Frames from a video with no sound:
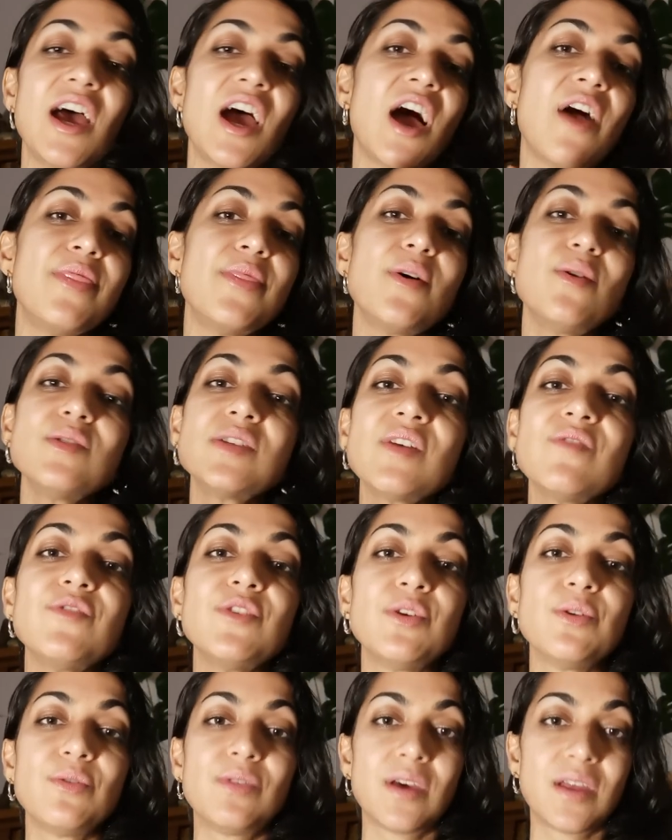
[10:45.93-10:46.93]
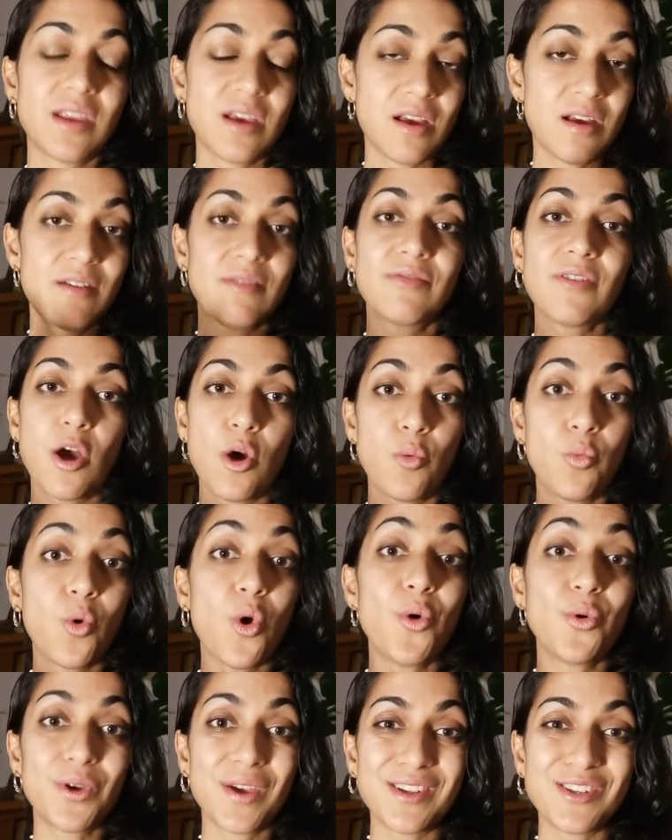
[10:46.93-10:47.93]
And those of you that have
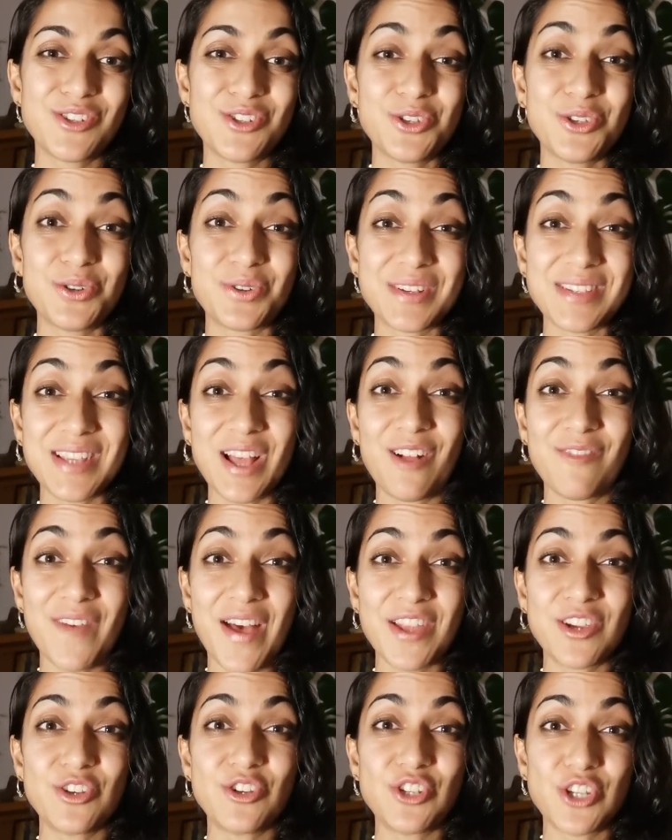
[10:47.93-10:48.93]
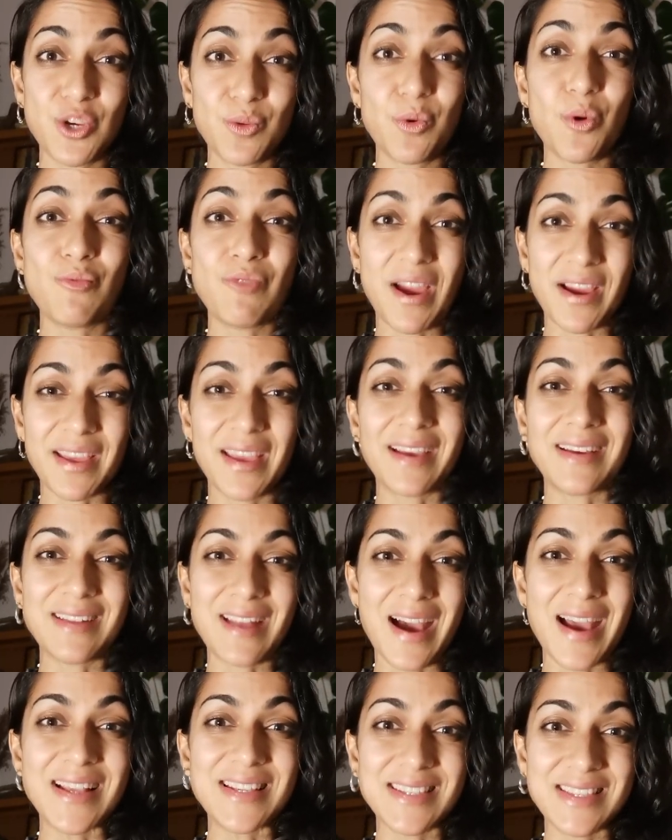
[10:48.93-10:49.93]
awoken to your self energy will
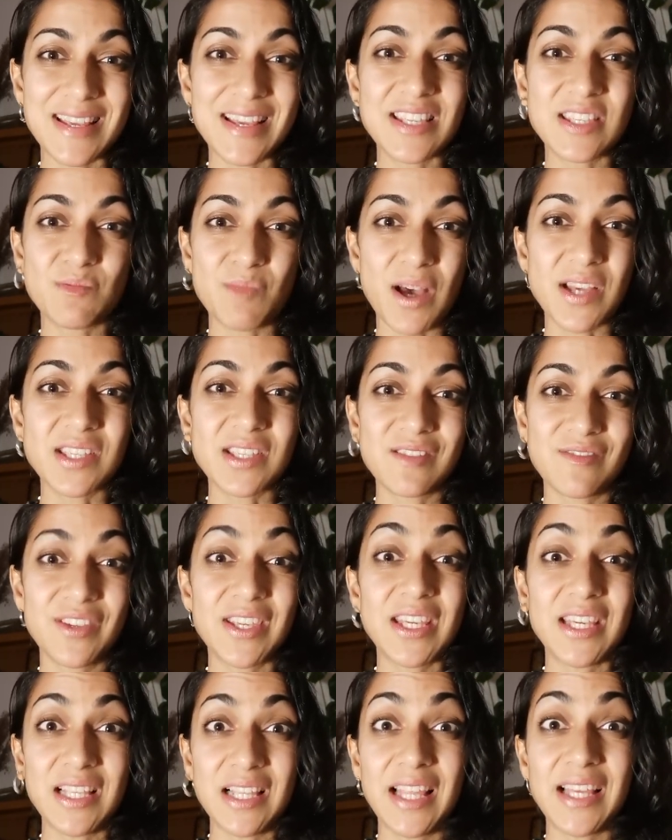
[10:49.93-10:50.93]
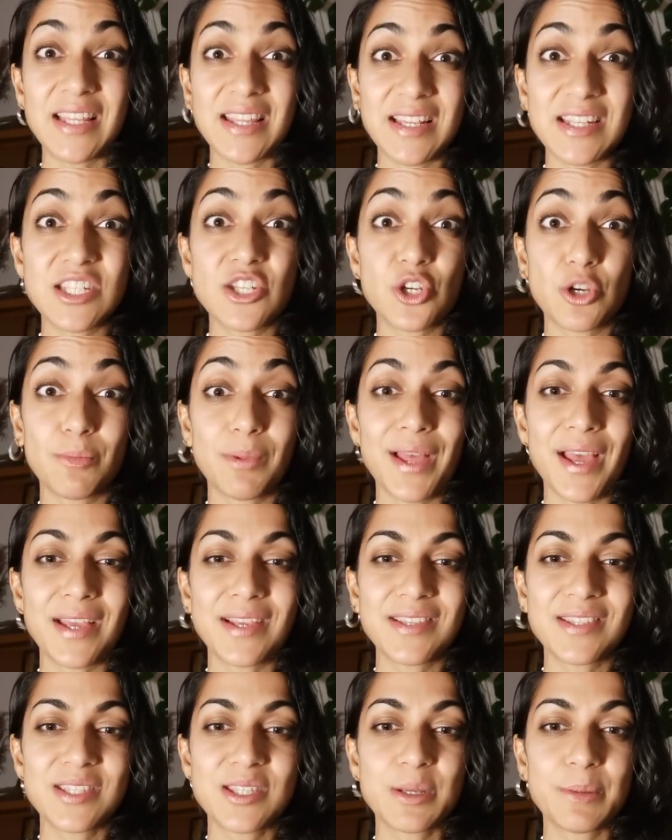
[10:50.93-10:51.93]
recognize this massive healing that took
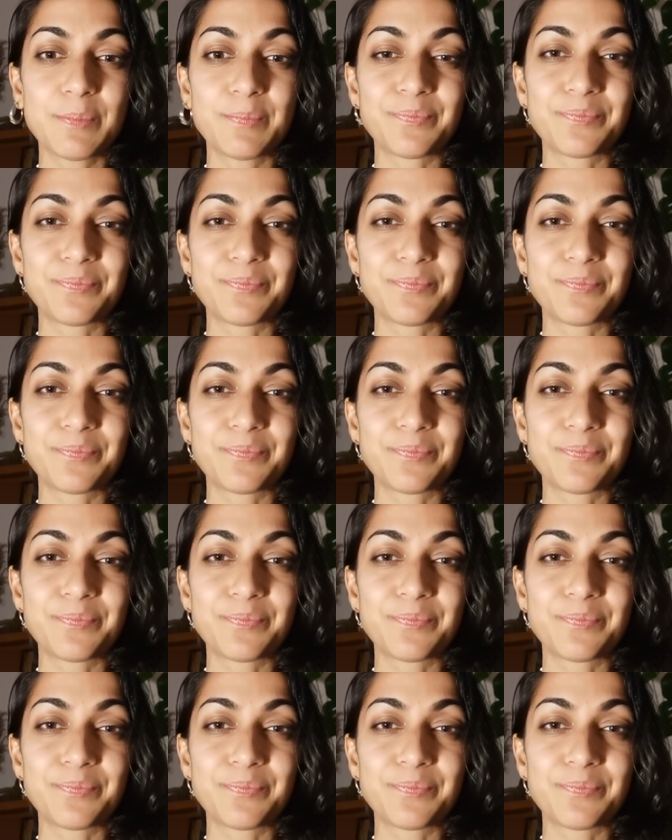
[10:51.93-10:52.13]
place.